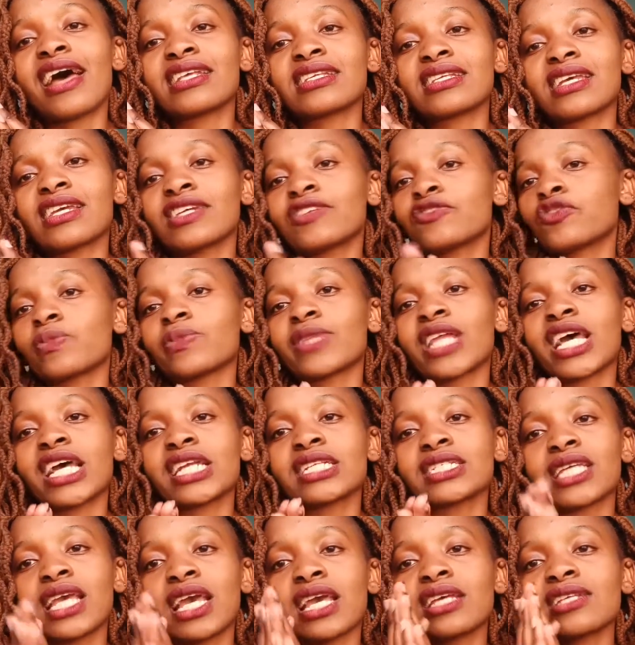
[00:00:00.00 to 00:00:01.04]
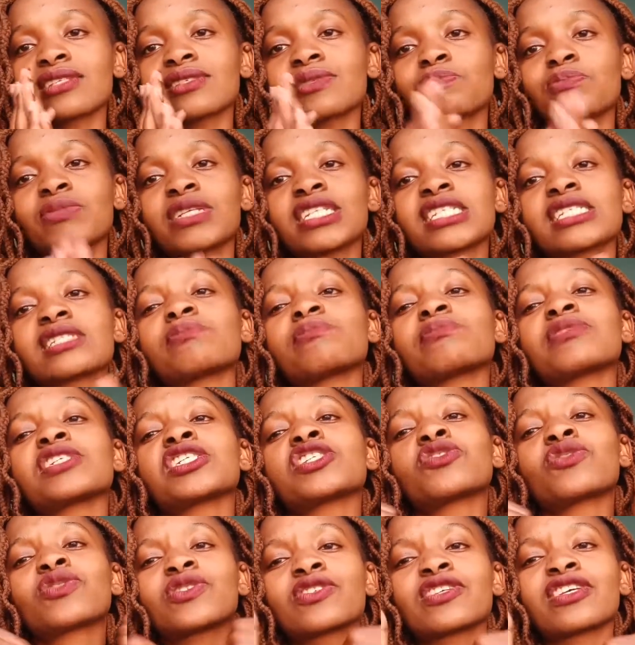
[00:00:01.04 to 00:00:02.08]
Aside from that, guys, please
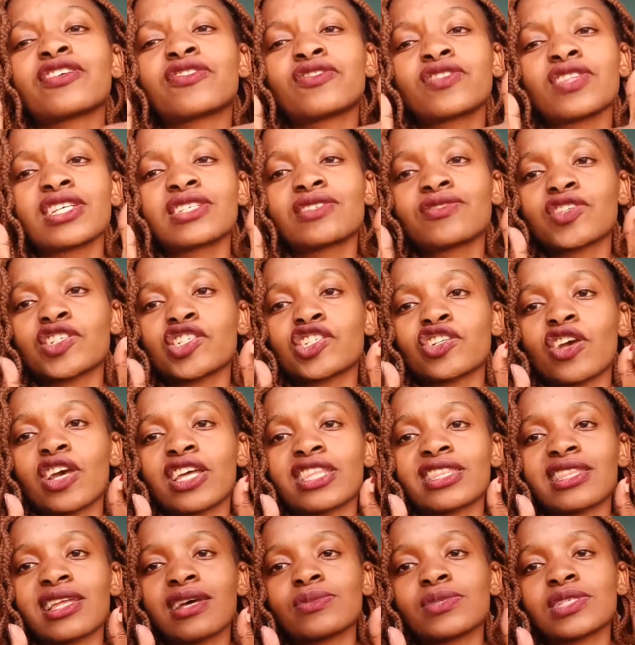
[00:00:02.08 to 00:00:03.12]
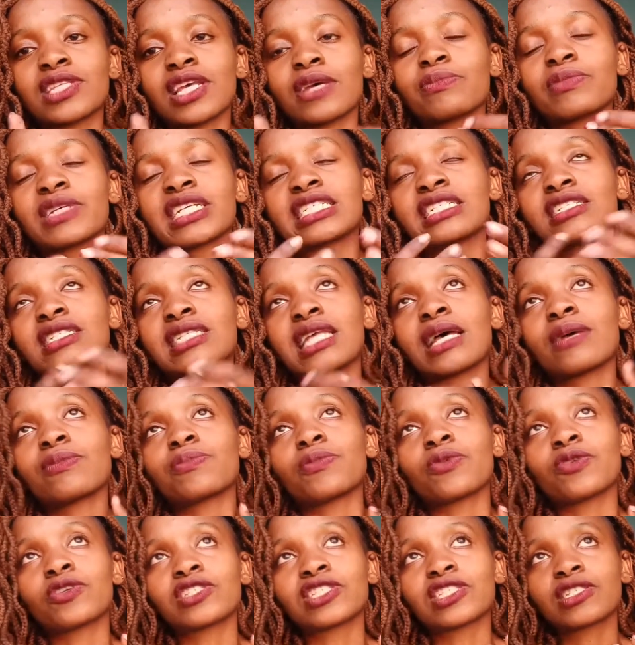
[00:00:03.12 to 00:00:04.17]
be sure to give this video a thumbs up. It
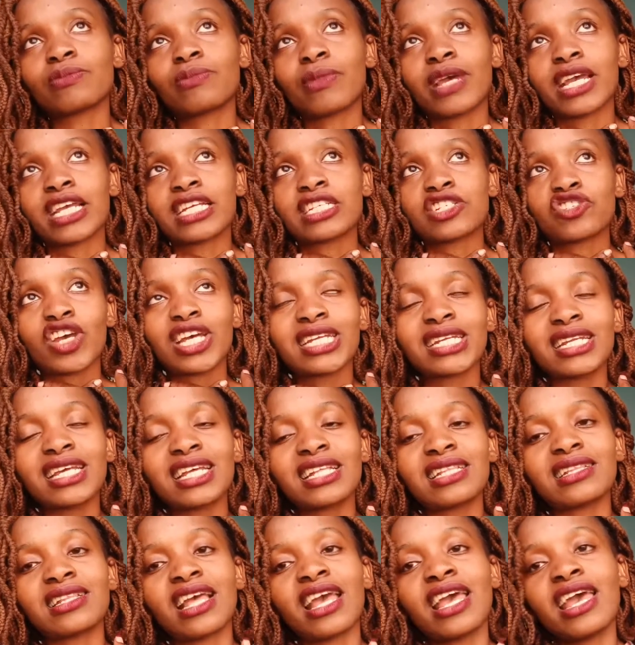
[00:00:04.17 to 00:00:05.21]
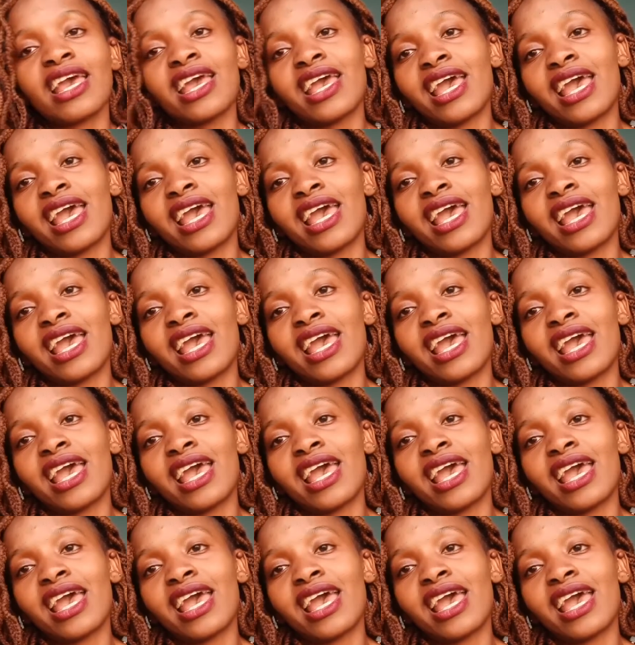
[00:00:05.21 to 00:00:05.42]
supports my channel.